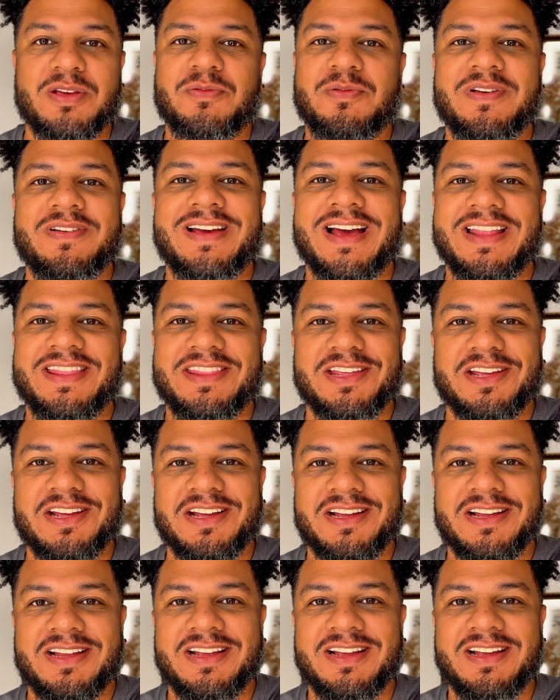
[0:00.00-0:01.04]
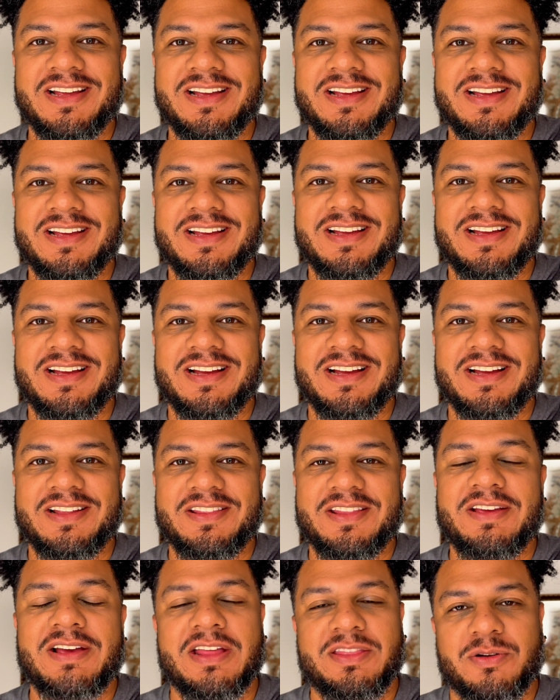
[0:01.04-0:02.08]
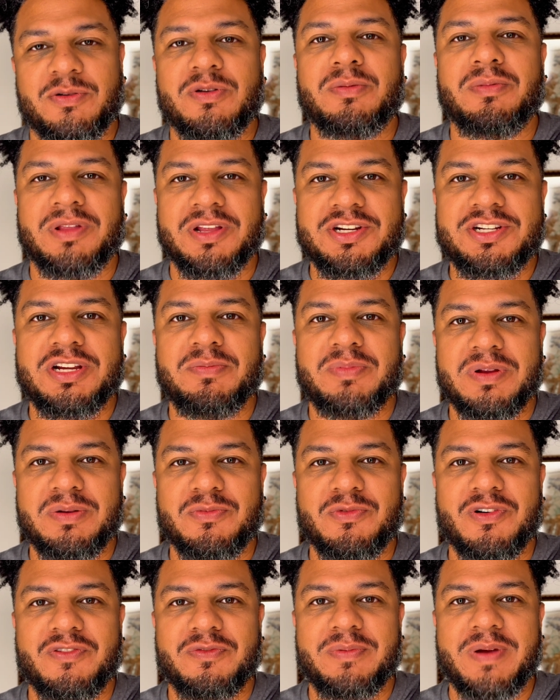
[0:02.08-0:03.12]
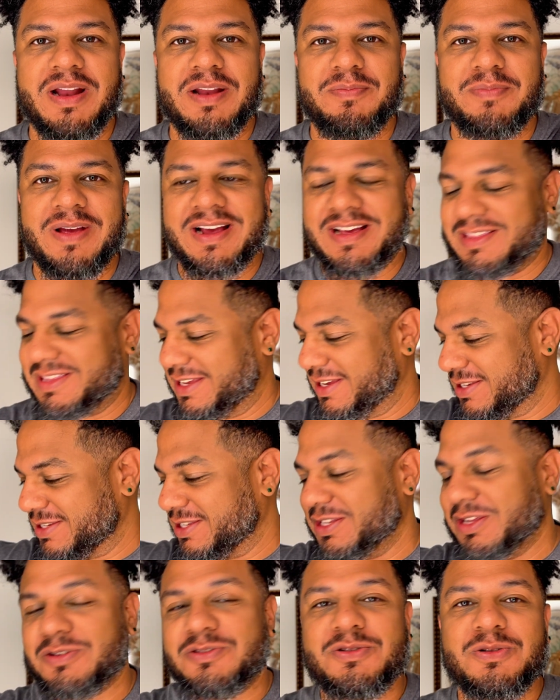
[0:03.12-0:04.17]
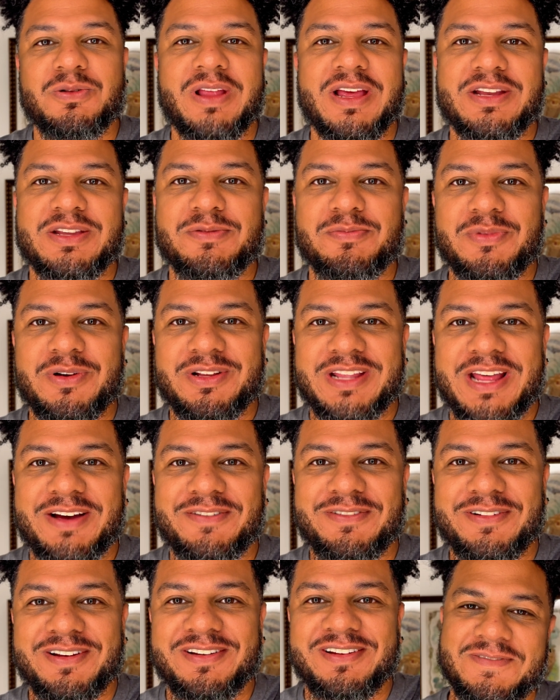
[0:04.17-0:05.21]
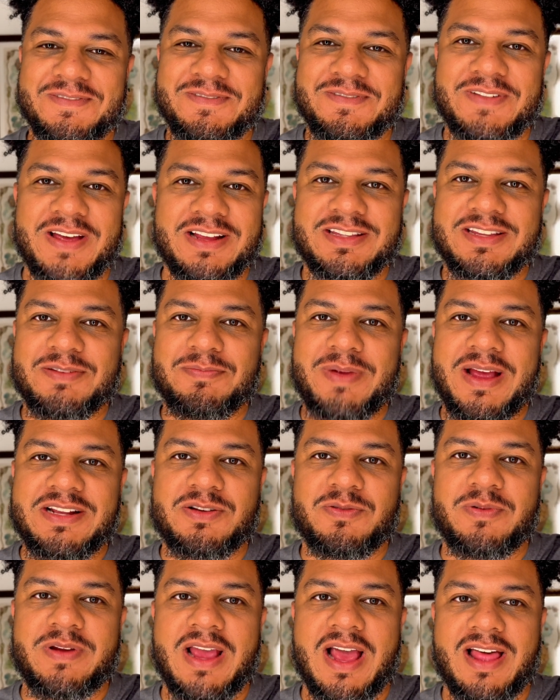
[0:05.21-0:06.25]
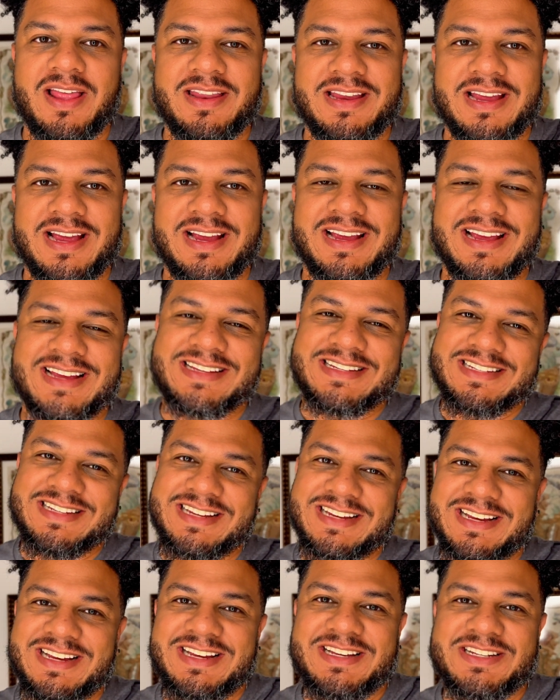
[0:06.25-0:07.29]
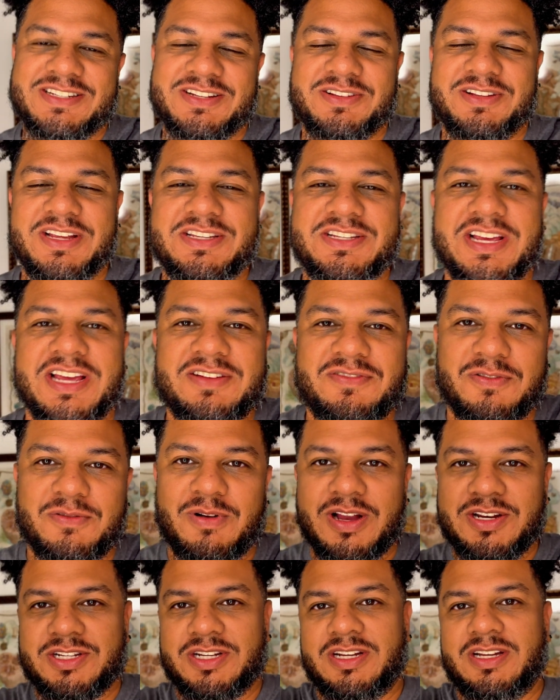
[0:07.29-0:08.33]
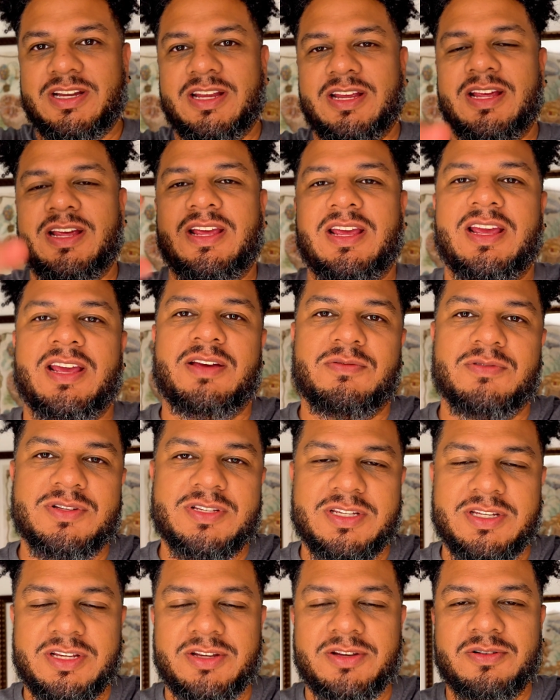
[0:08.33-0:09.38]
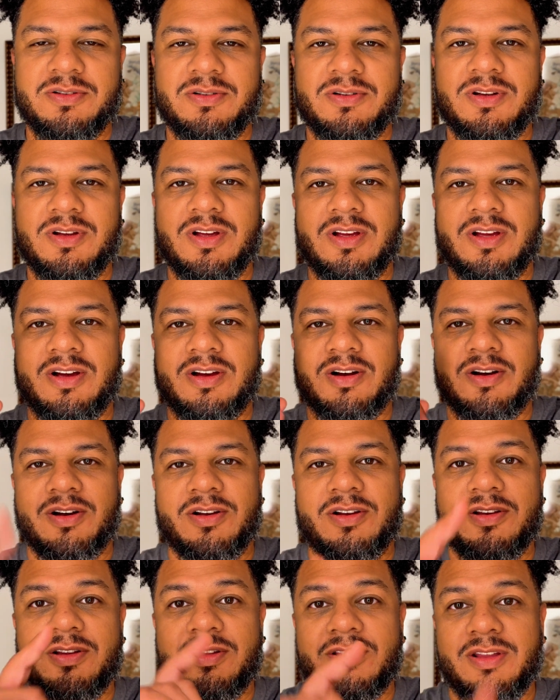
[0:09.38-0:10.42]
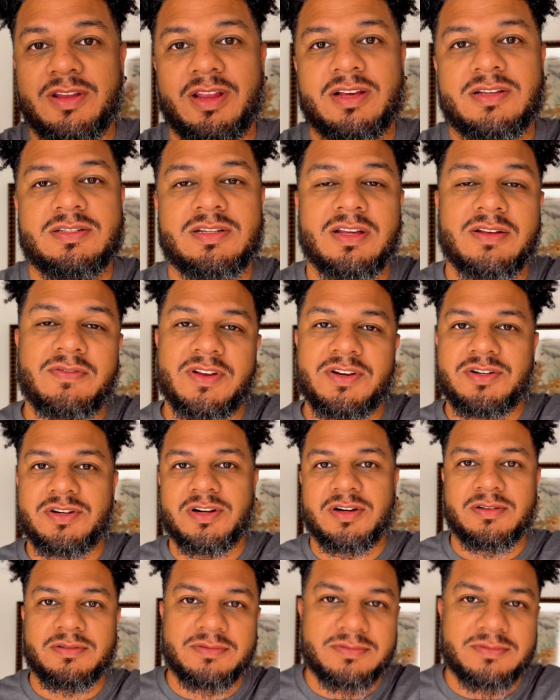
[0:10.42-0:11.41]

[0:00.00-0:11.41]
we got they got the room on the ship anymore for back to back. I think it's a little too late to book that one. Back to reality, I guess. So thanks guys for watching, and we'll see you on the next adventure.